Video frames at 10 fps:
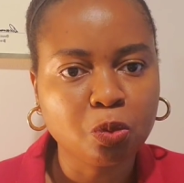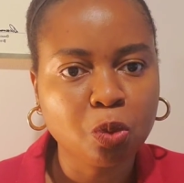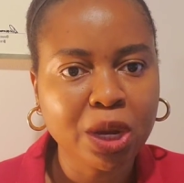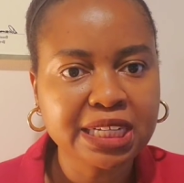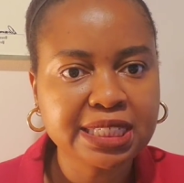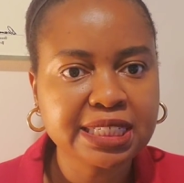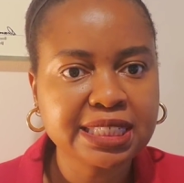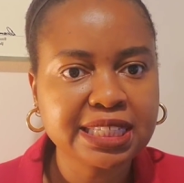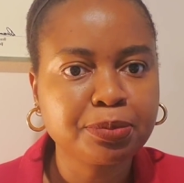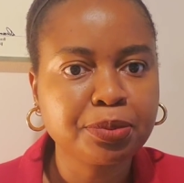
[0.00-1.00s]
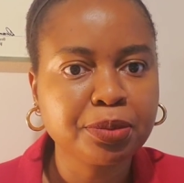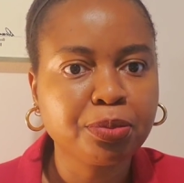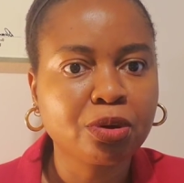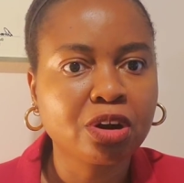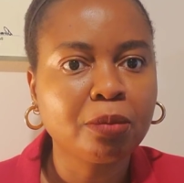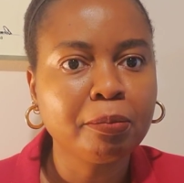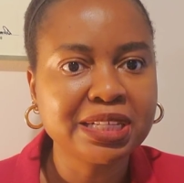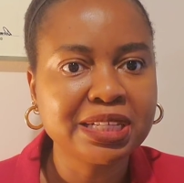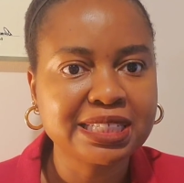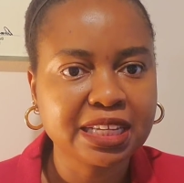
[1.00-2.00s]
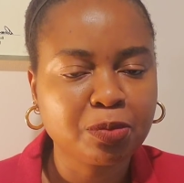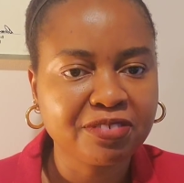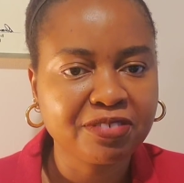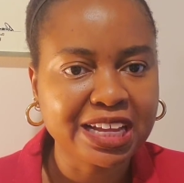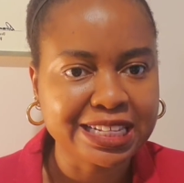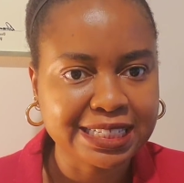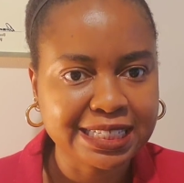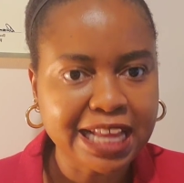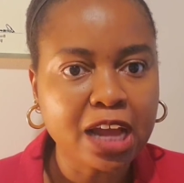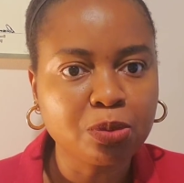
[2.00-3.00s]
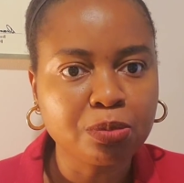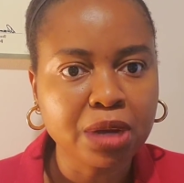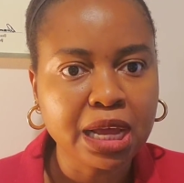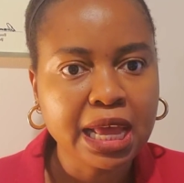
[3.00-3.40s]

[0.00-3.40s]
What is it that people are missing with asylum?